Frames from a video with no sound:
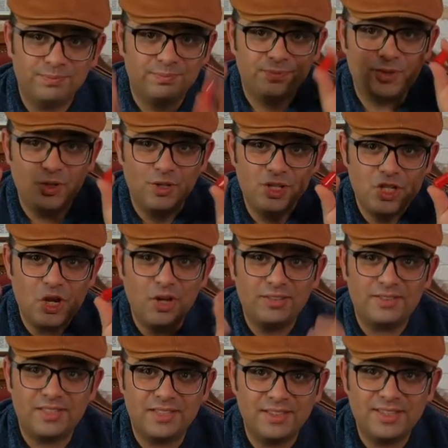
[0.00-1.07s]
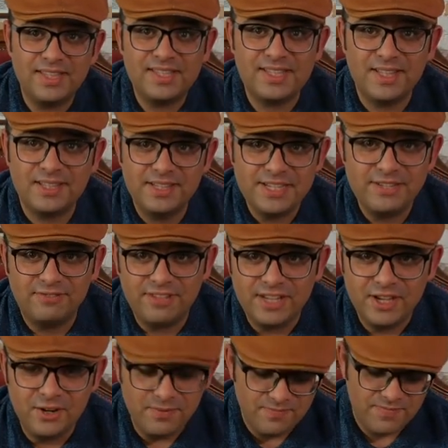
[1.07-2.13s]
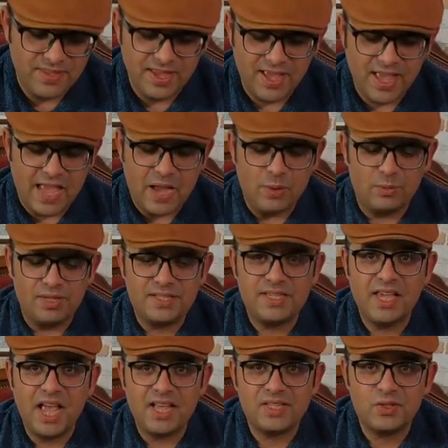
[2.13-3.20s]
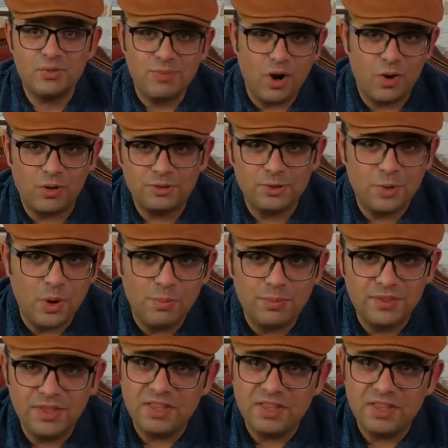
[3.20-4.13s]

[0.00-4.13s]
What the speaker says: you enjoyed this little video. We see us tomorrow to open the